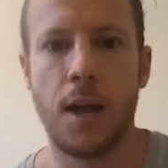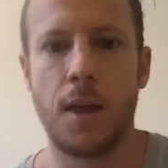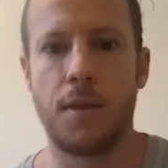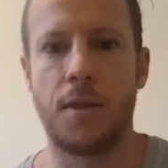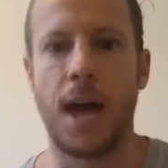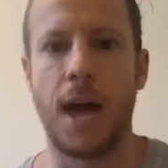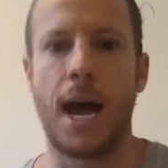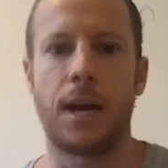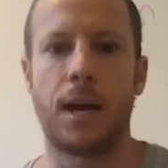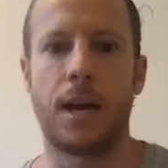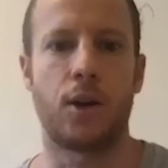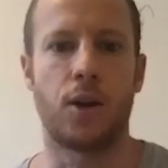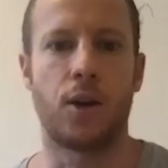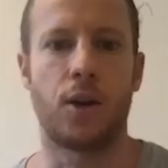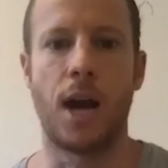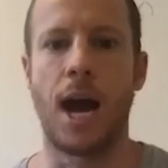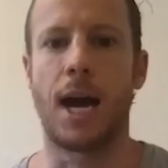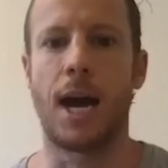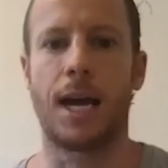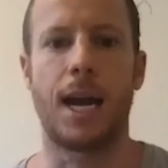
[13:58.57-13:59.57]
that you're
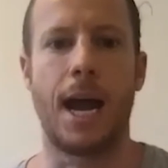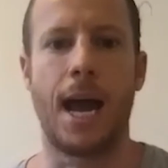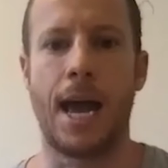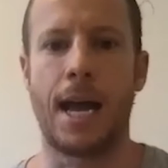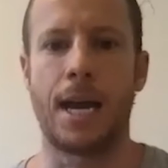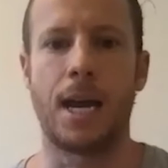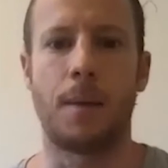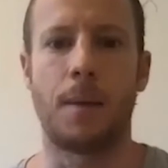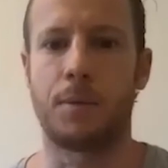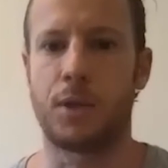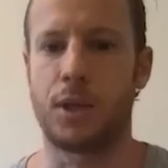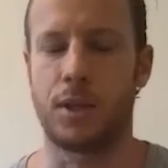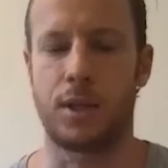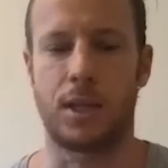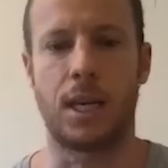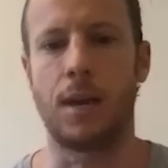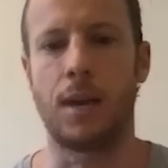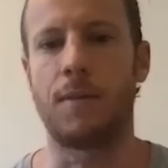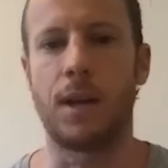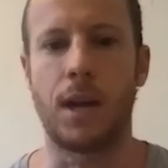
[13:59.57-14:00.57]
not going to end up
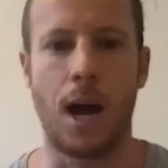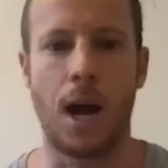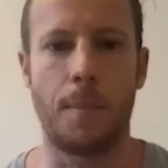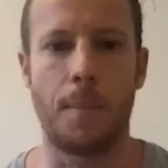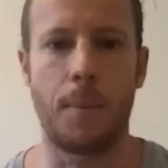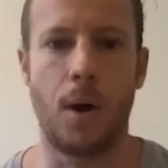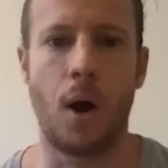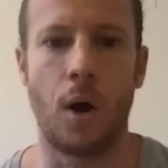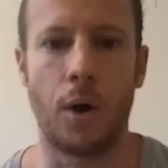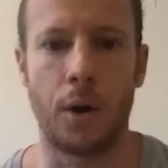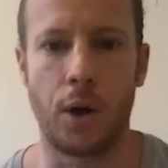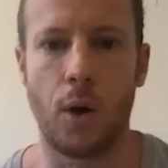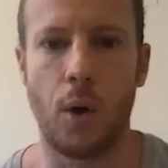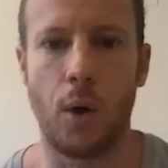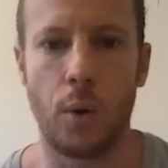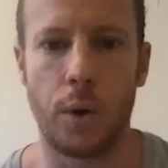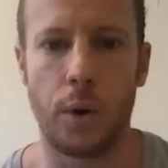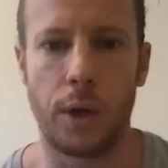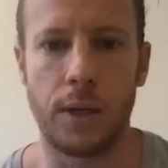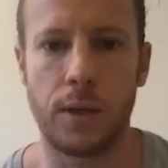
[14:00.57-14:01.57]
just giving up all your
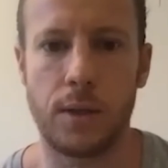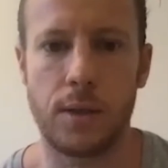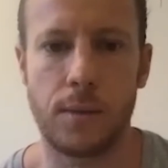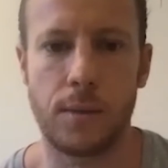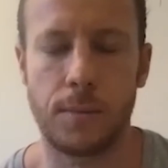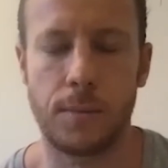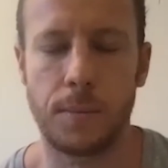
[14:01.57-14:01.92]
holdings.